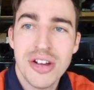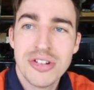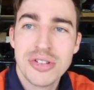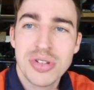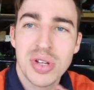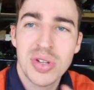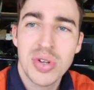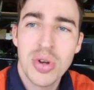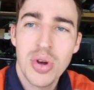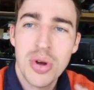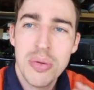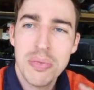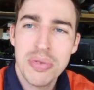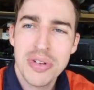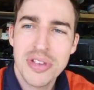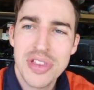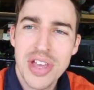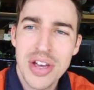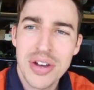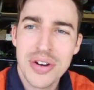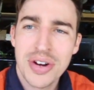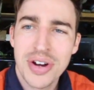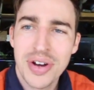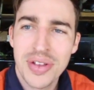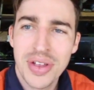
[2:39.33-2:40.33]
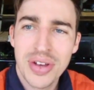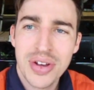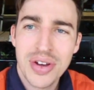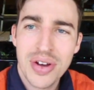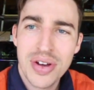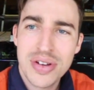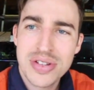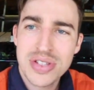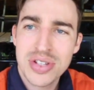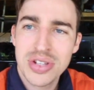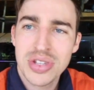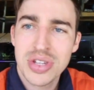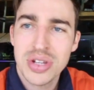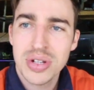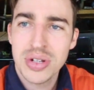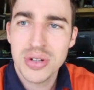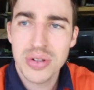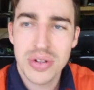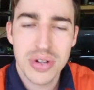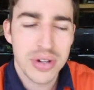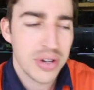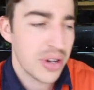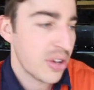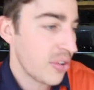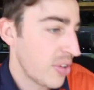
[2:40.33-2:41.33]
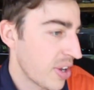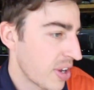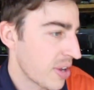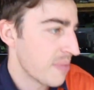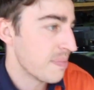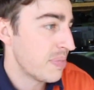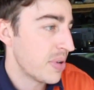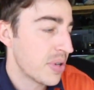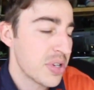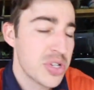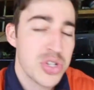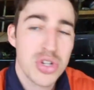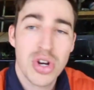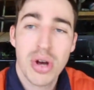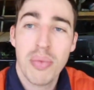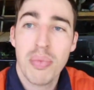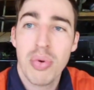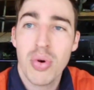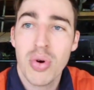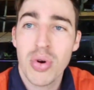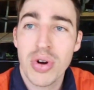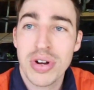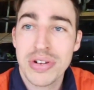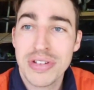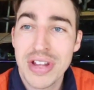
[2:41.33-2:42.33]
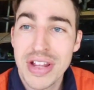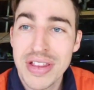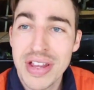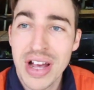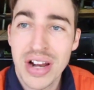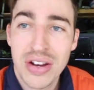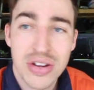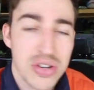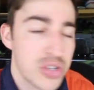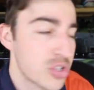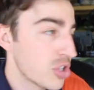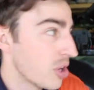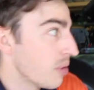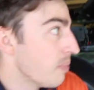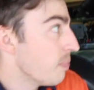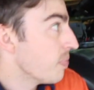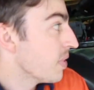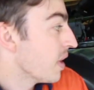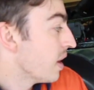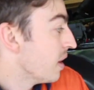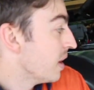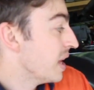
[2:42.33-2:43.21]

So don't be that guy that goes into like a body shop or a detailing shop,